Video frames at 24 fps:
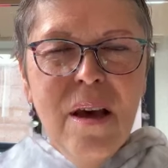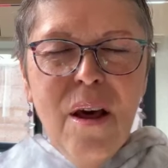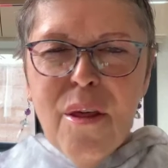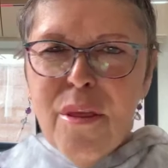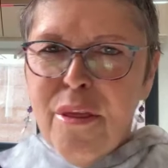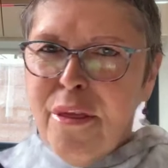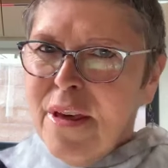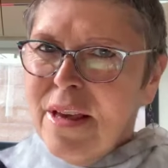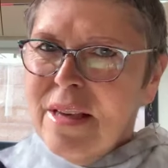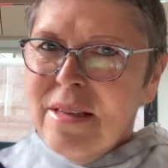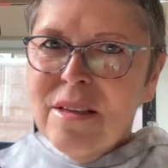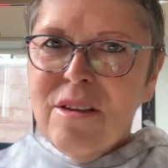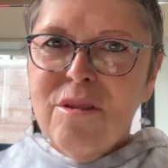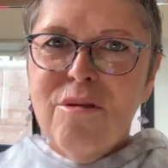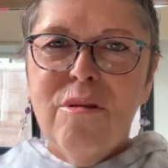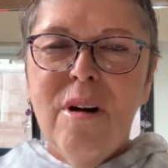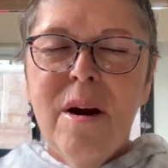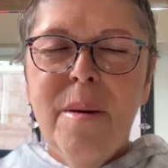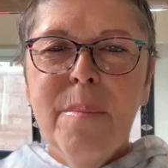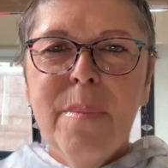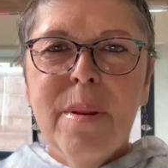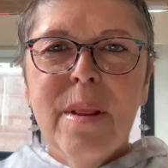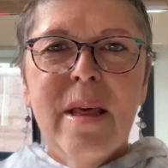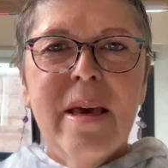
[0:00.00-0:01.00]
Things are
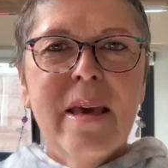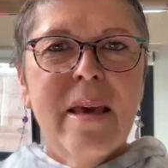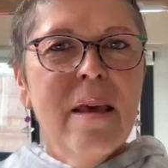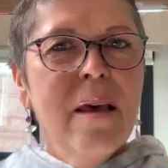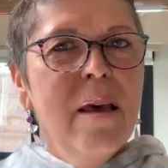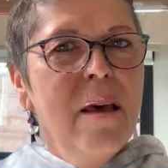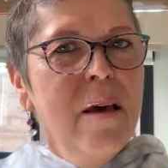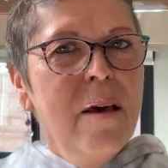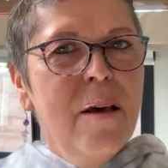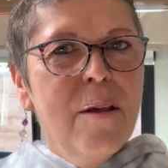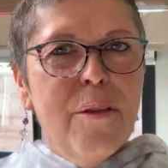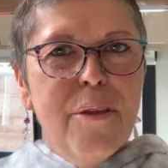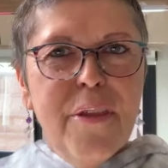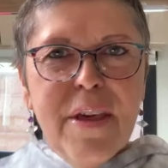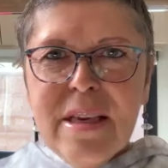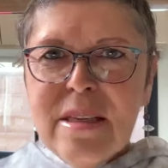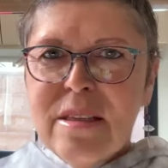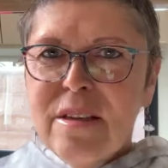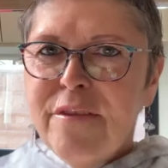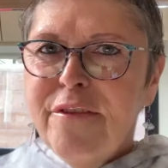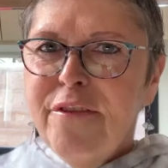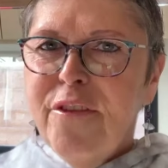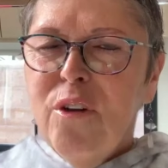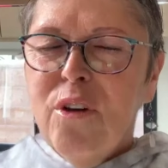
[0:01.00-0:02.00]
crumbling.
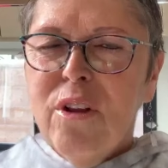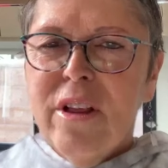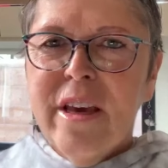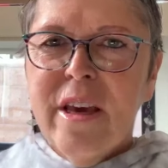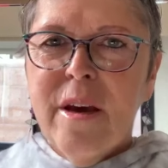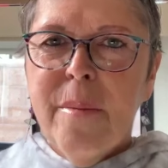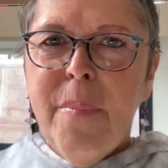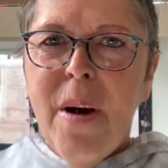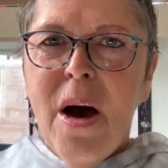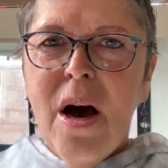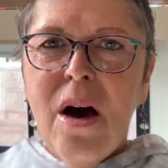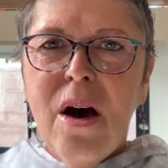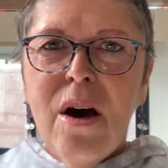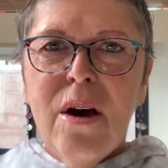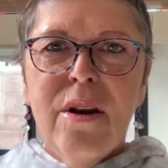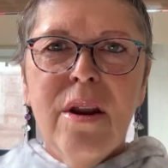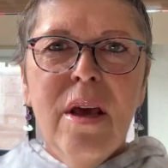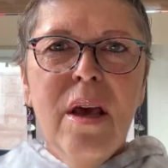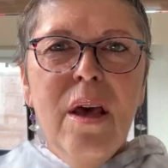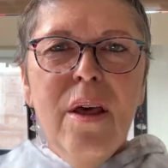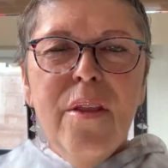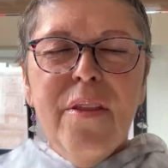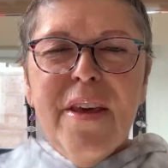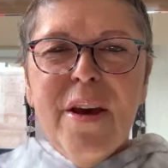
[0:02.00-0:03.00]
Things are falling apart.
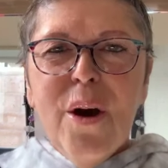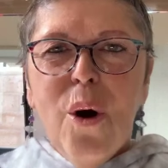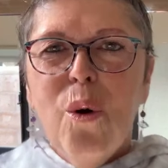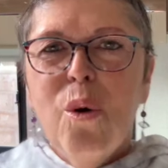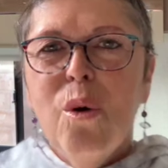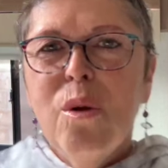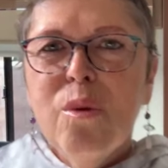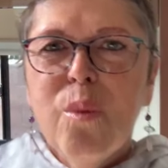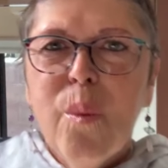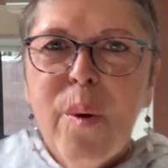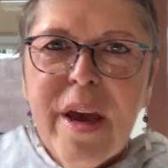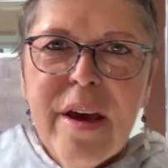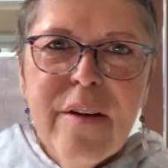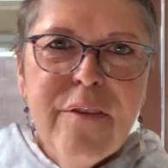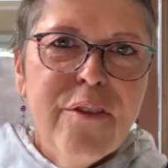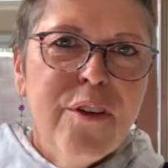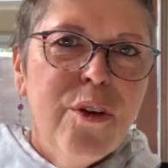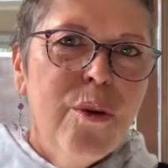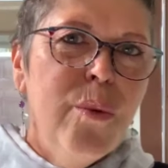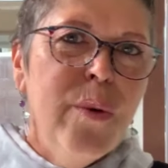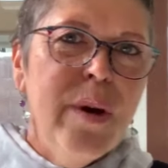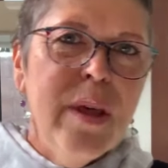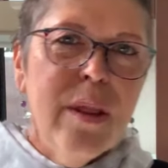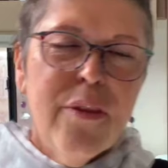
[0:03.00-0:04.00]
The old way of
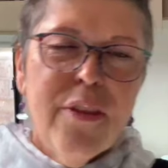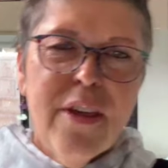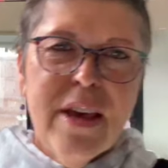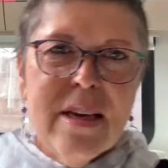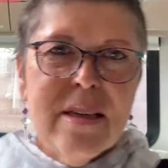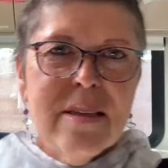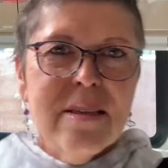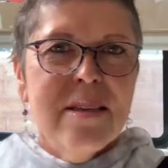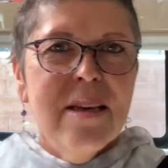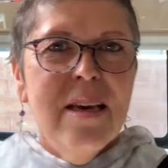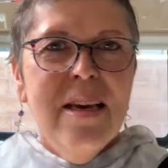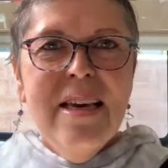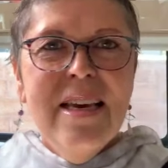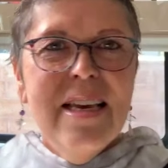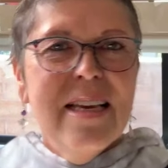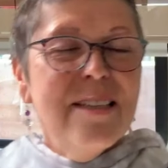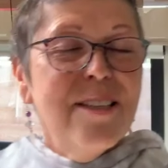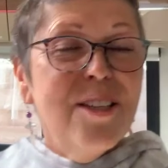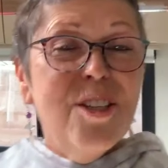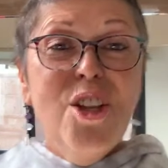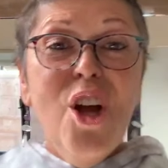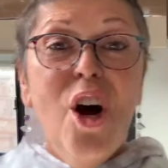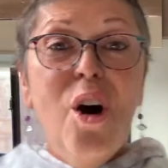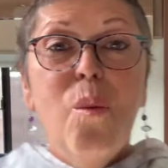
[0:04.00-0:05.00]
doing things,
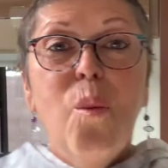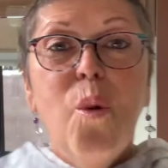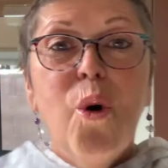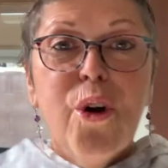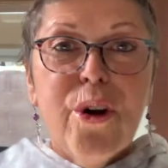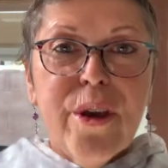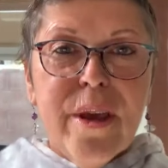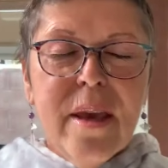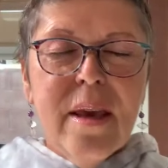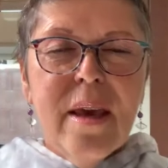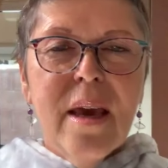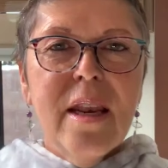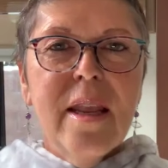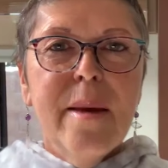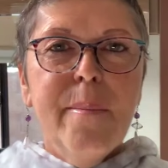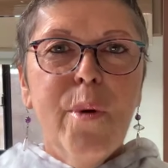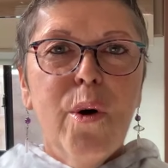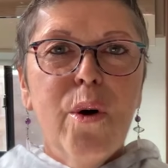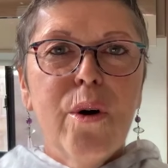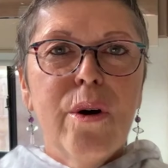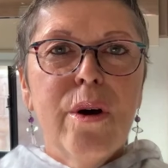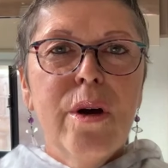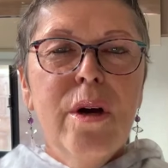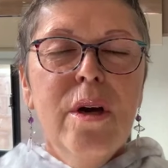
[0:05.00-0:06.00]
it's not working
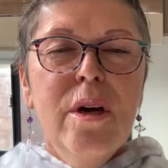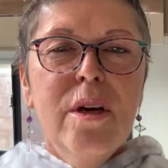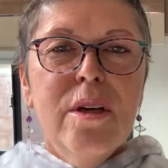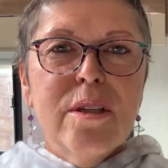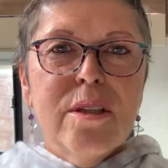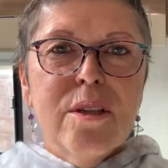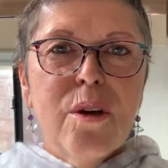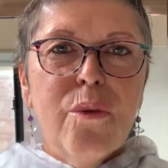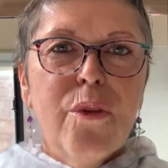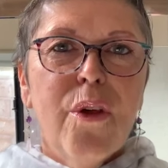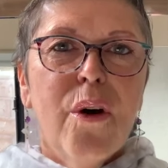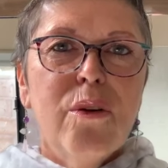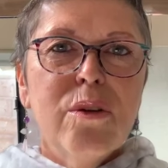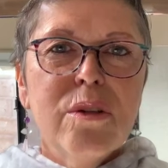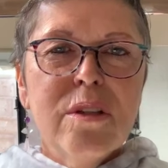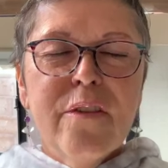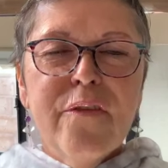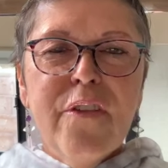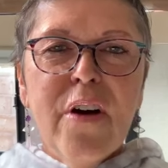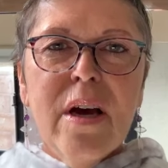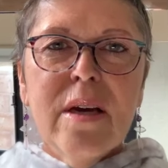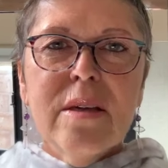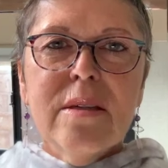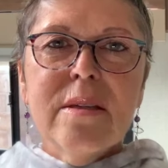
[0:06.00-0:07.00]
anymore. So those
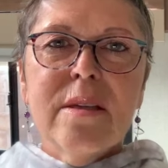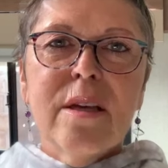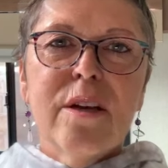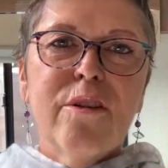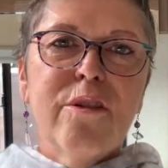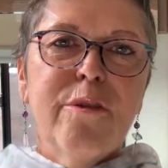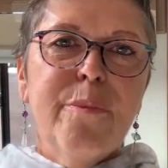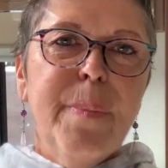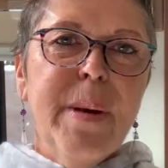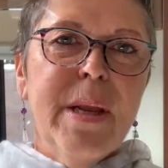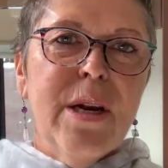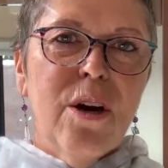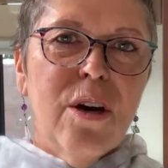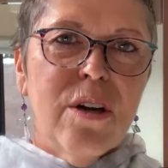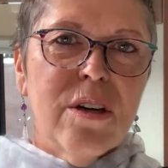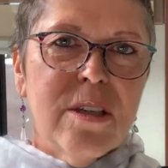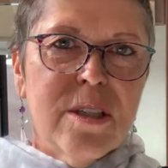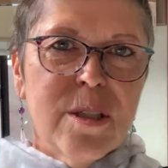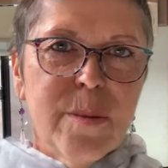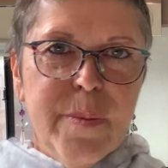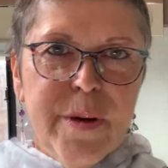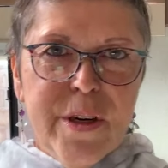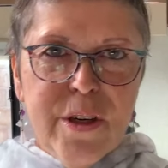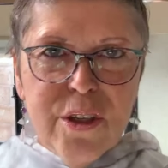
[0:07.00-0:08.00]
of us that have been on a
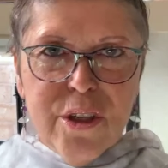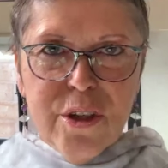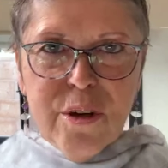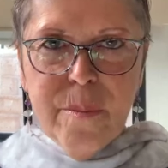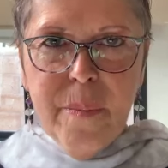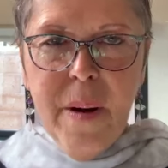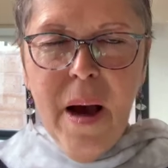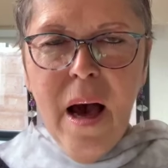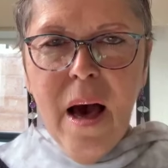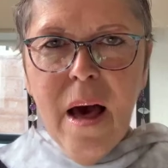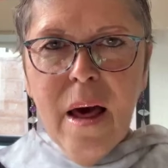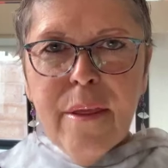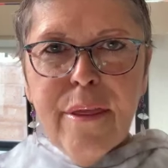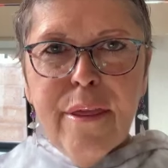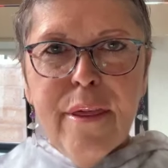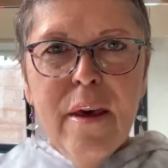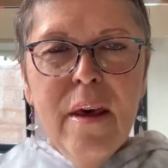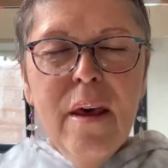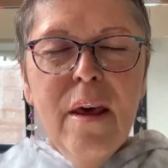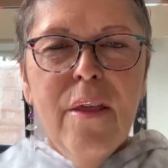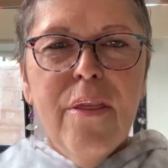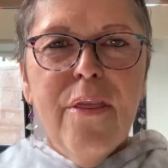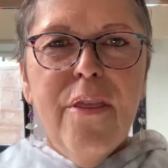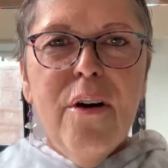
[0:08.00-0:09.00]
spiritual path,
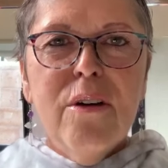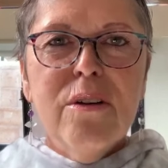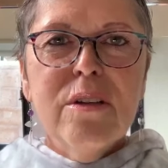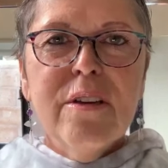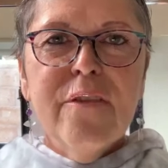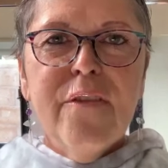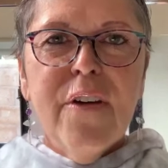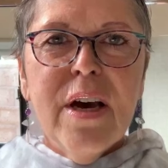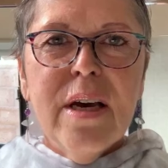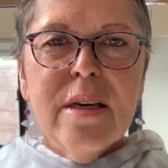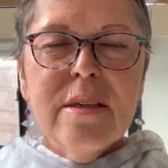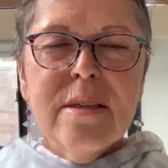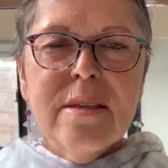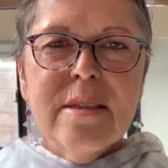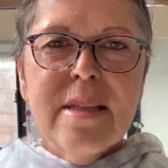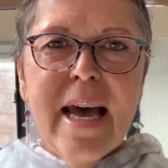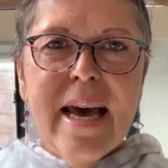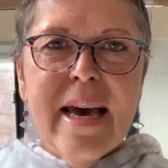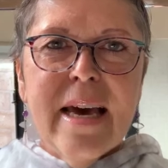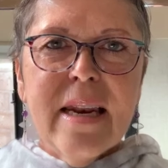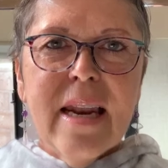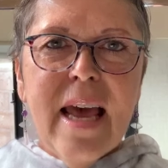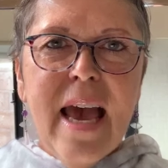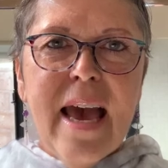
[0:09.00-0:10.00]
those of us
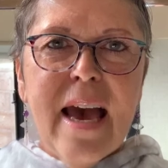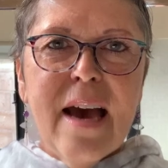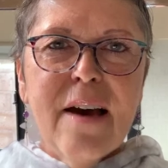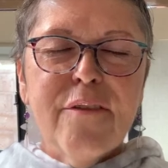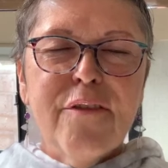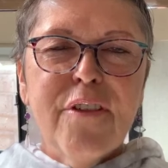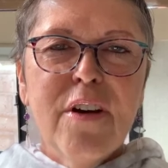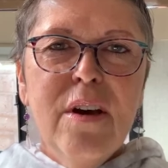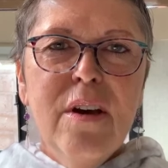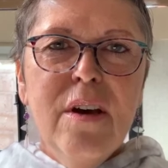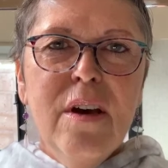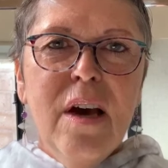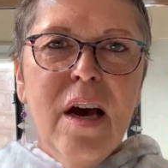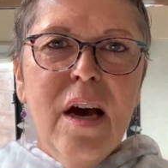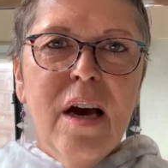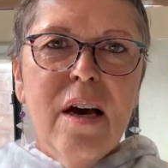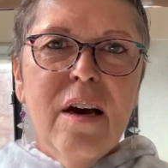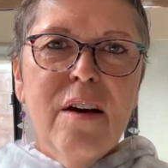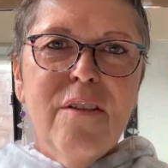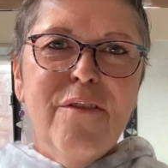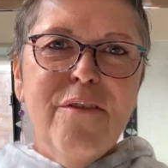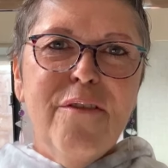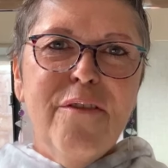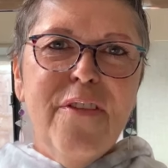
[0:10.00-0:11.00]
that have
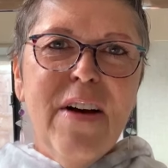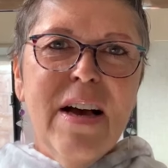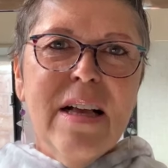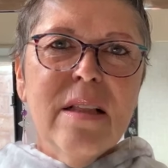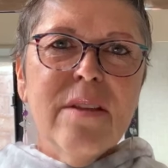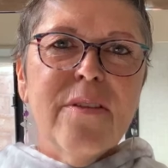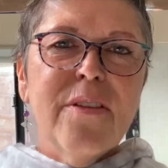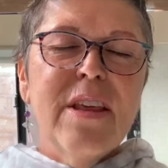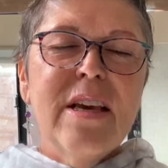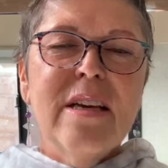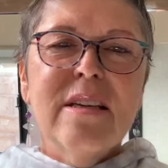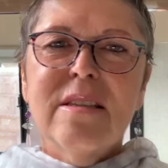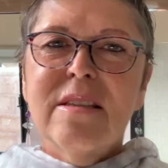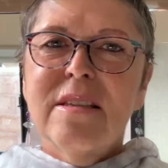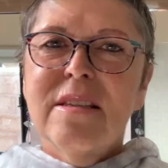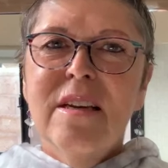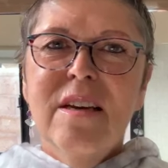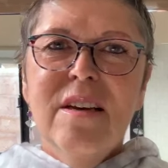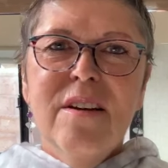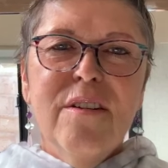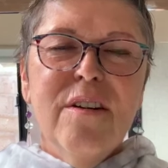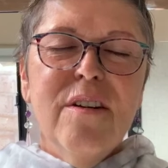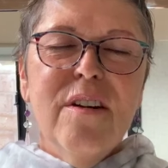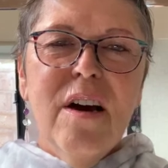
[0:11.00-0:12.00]
have felt this
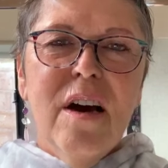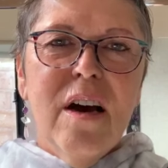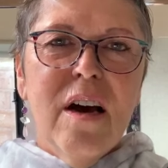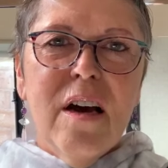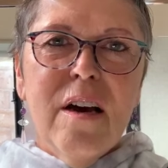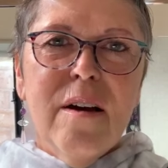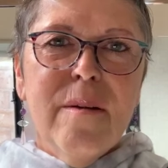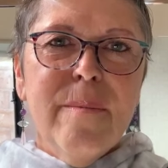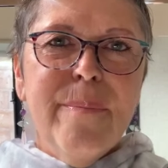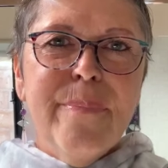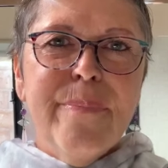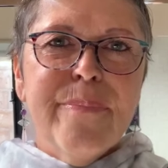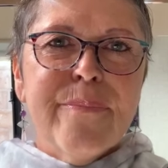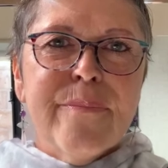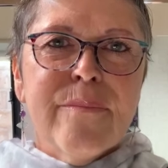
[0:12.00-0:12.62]
um,